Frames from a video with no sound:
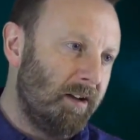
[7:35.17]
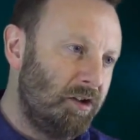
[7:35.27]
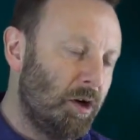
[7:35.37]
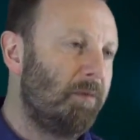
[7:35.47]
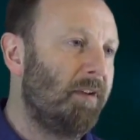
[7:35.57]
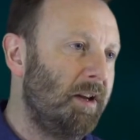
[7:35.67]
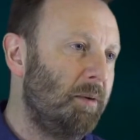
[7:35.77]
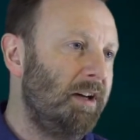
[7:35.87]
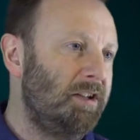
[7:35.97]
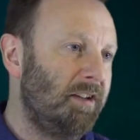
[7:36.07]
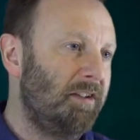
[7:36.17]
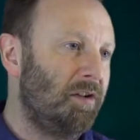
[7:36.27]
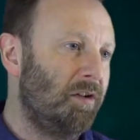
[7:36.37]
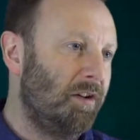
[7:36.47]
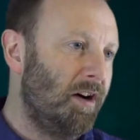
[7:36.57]
job evaluation
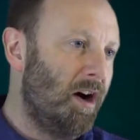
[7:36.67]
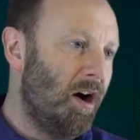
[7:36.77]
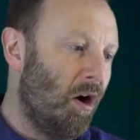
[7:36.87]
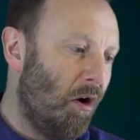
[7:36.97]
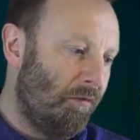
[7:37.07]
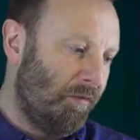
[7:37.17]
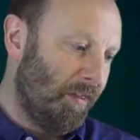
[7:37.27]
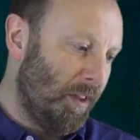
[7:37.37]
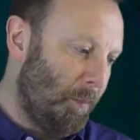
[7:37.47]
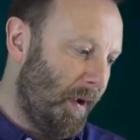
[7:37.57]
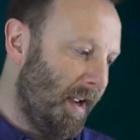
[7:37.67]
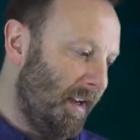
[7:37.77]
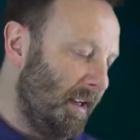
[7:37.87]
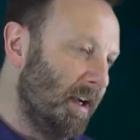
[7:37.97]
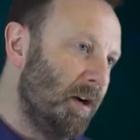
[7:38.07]
score off the
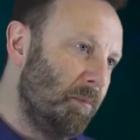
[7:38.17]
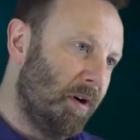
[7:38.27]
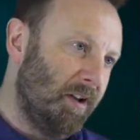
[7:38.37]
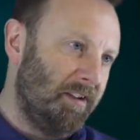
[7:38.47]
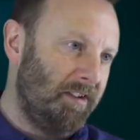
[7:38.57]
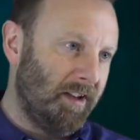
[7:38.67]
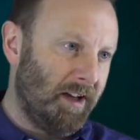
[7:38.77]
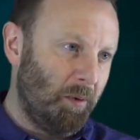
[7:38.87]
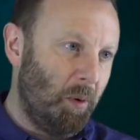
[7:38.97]
pay policy line.